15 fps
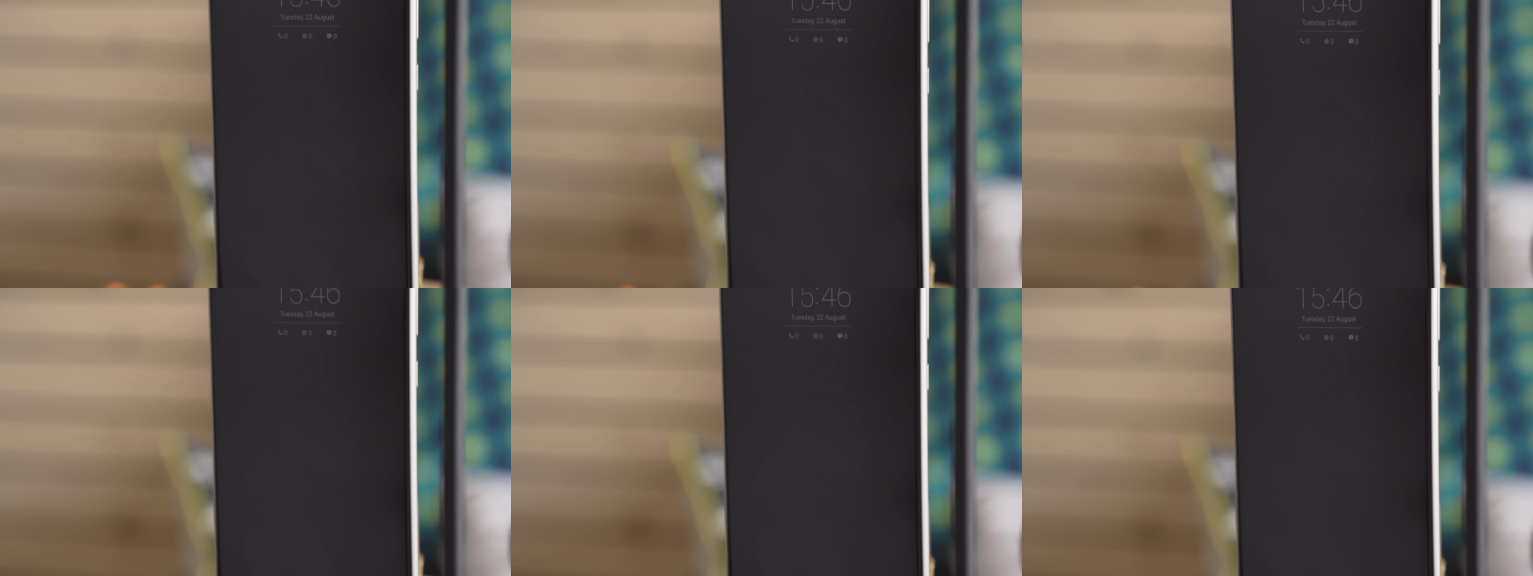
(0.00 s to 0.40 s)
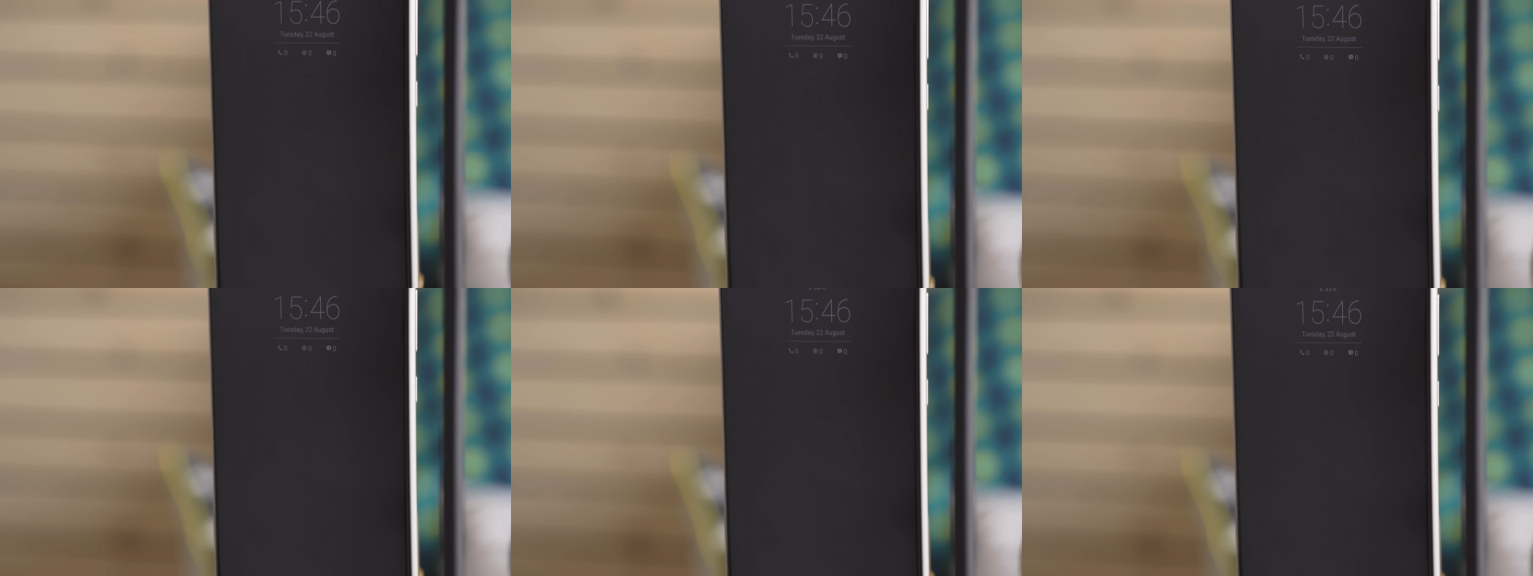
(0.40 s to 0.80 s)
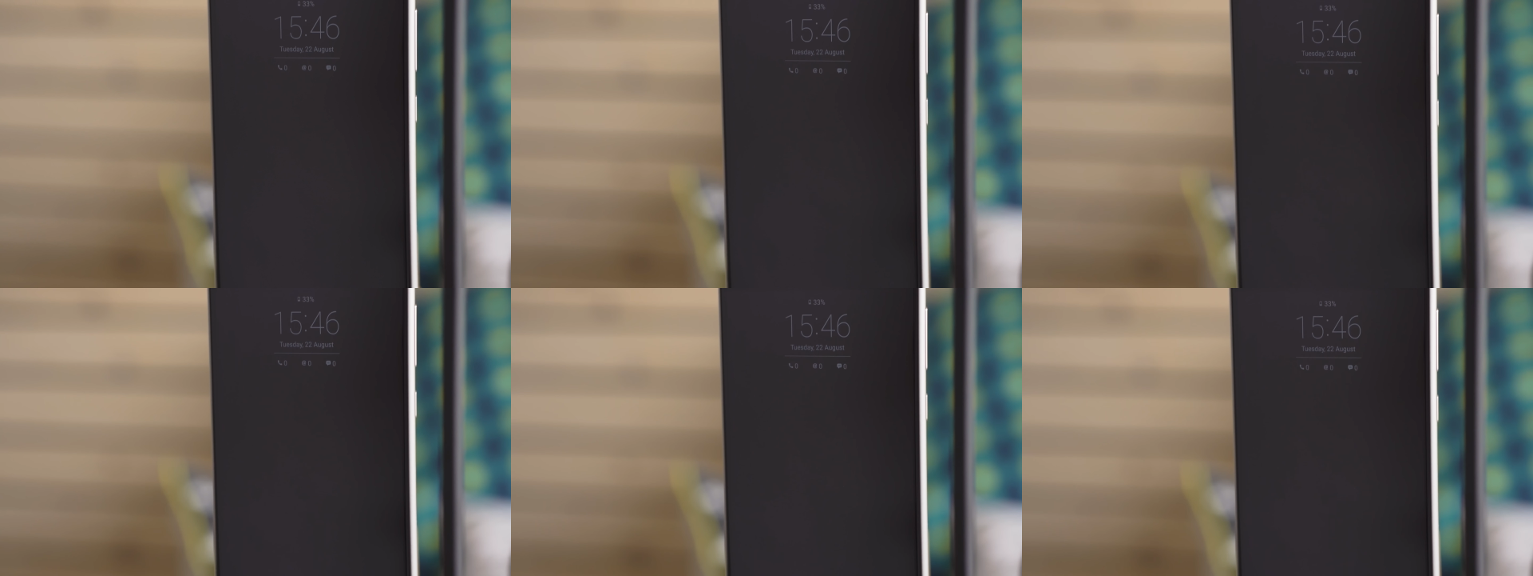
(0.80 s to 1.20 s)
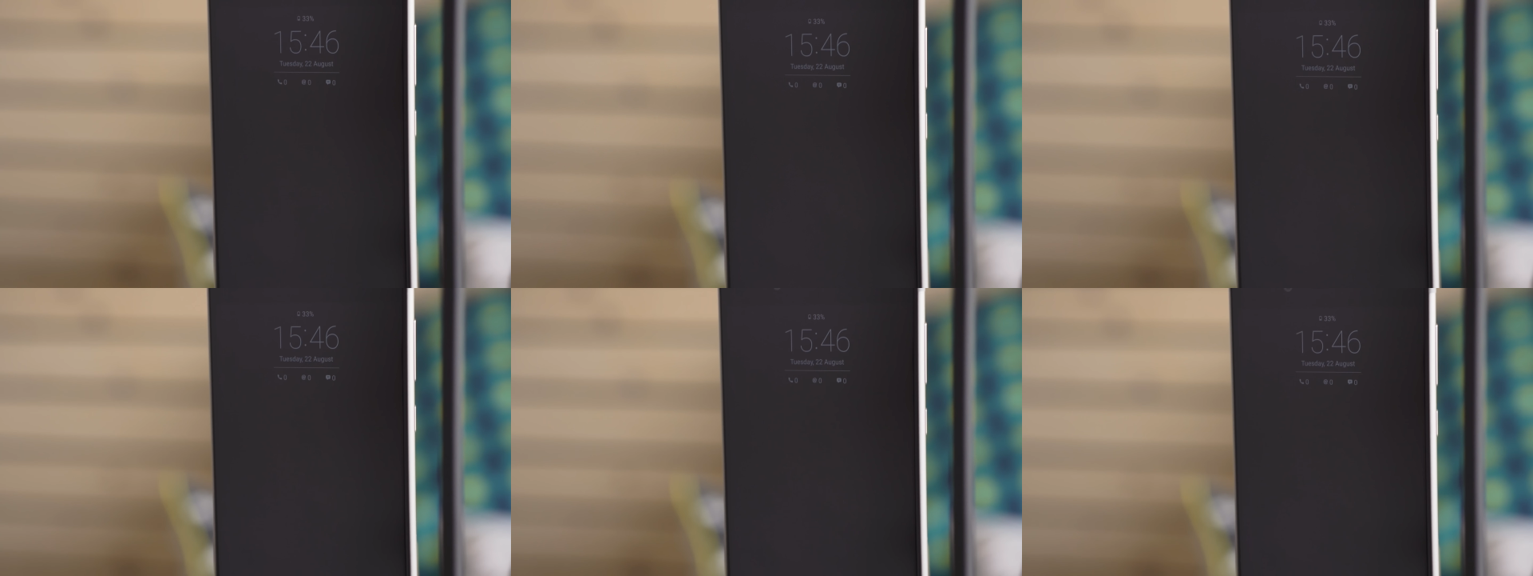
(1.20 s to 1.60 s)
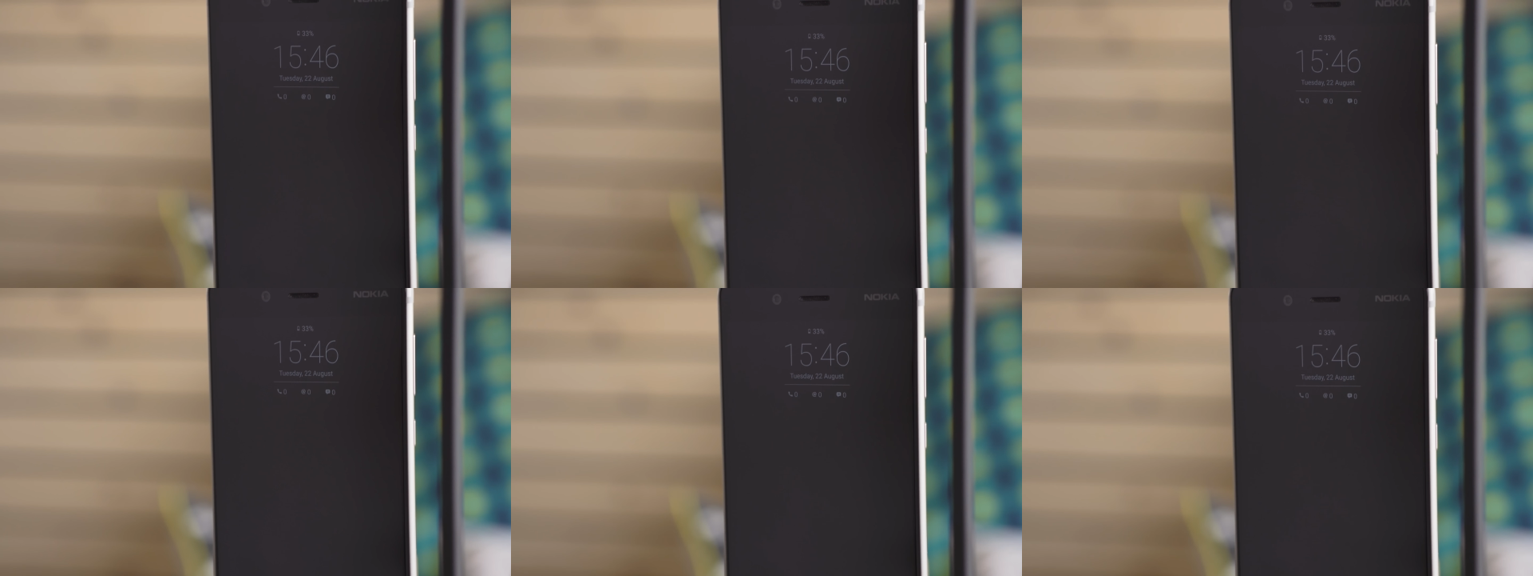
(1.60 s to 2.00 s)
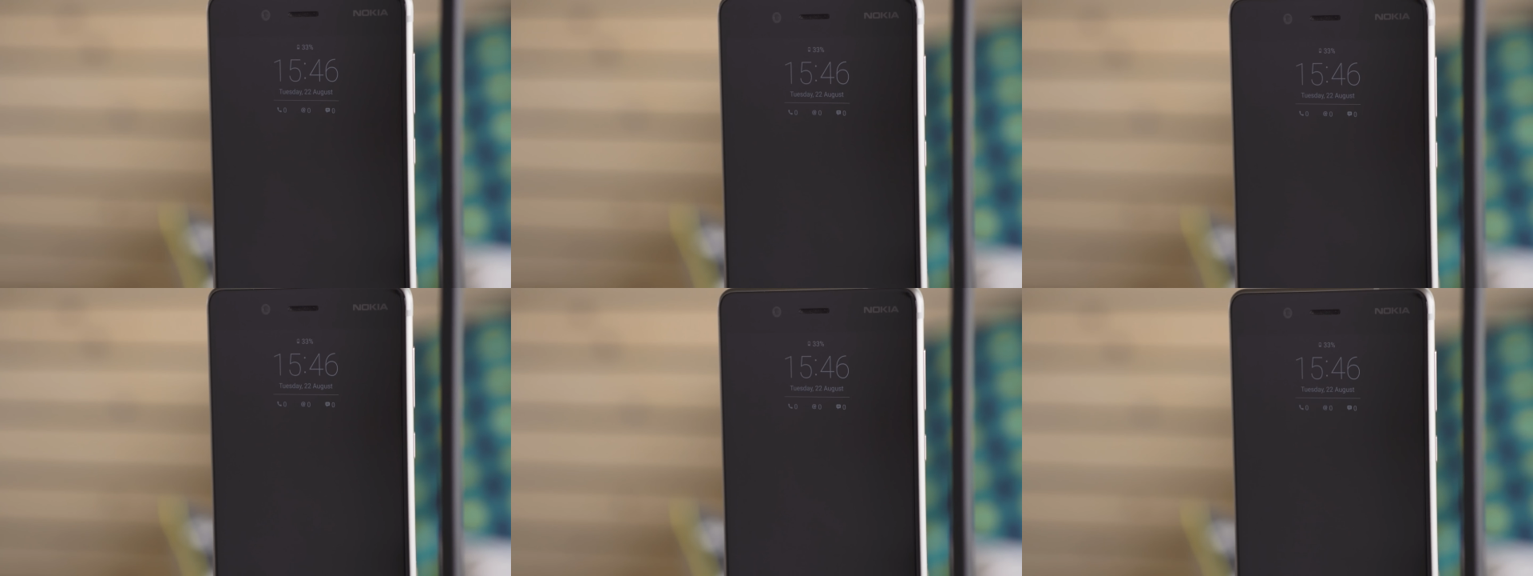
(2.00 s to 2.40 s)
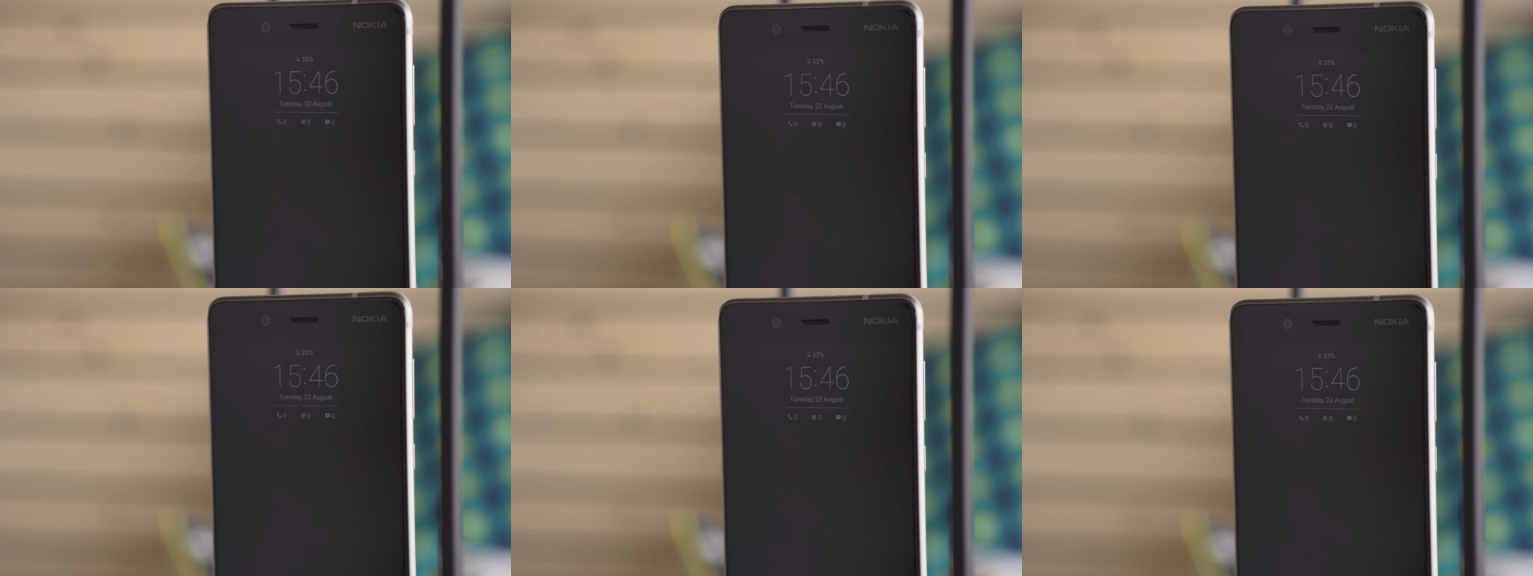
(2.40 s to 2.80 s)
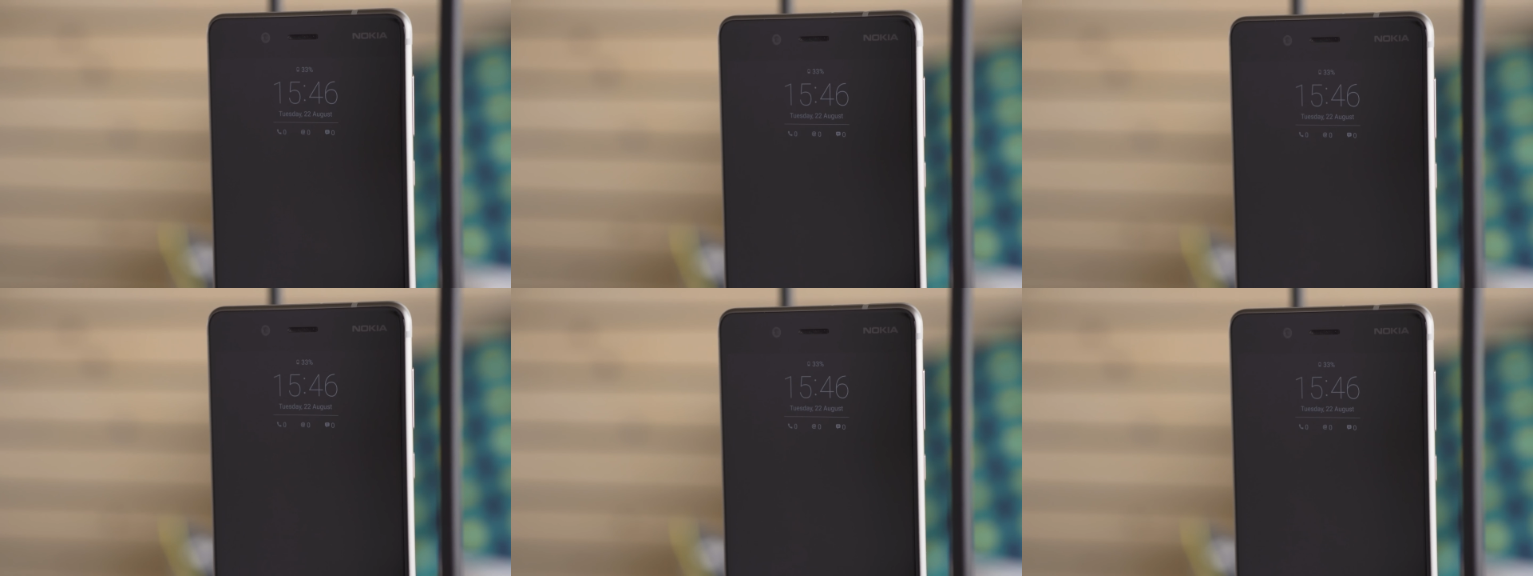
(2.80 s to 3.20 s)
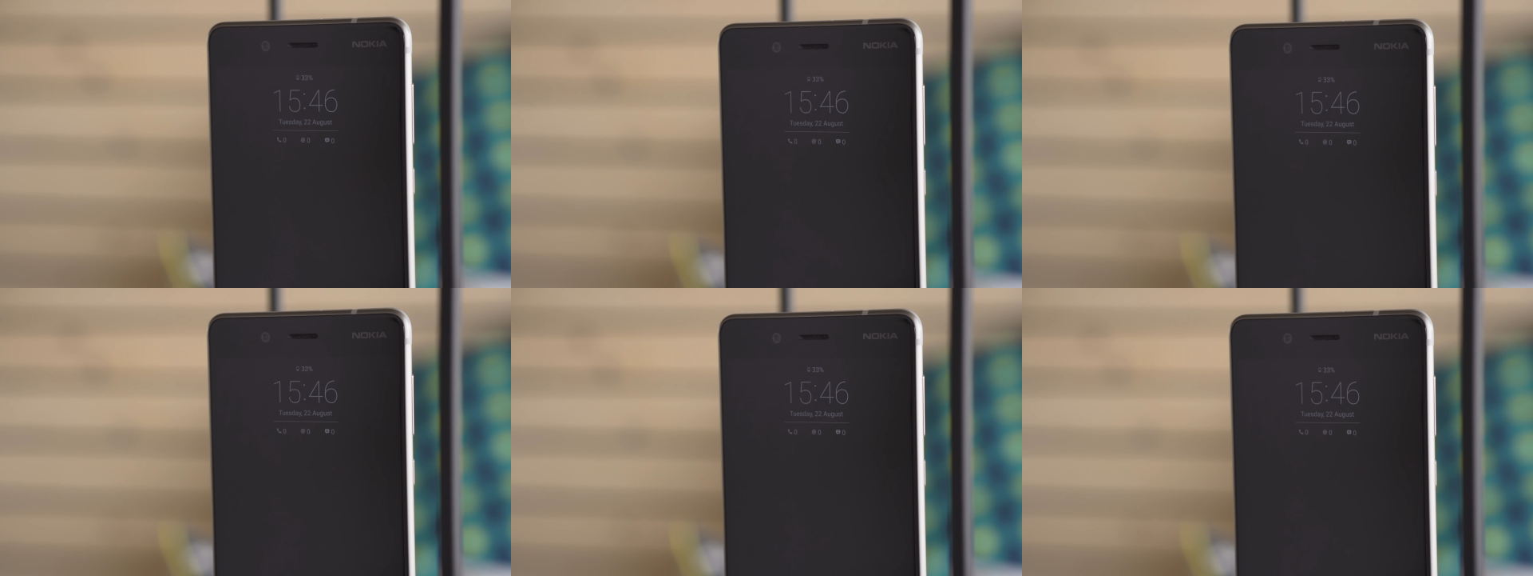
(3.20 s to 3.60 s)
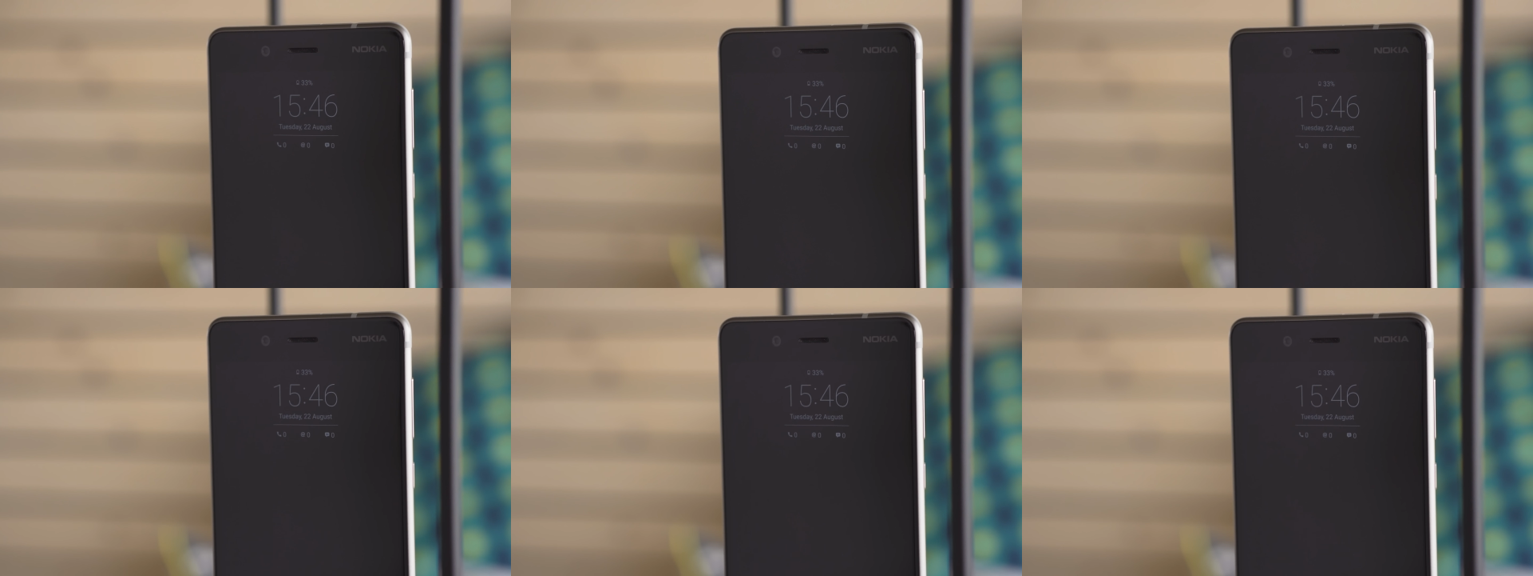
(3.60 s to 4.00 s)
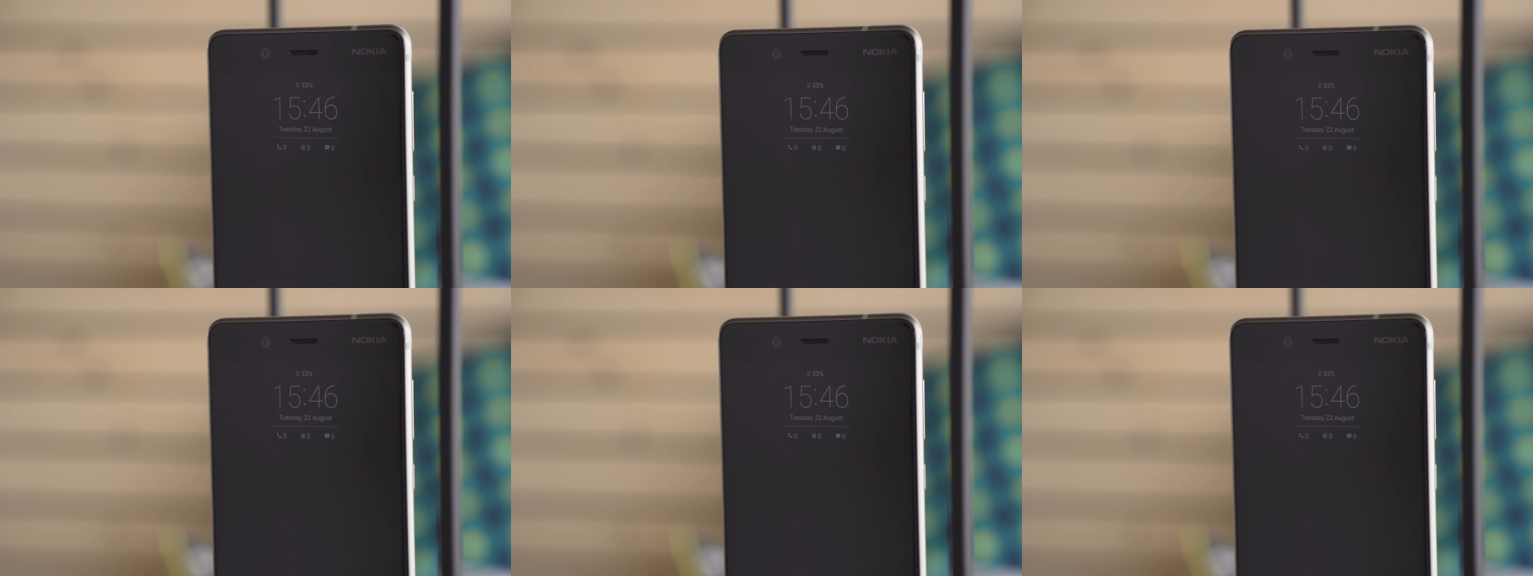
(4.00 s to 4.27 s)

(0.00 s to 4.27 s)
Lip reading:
[unreadable: no face in view]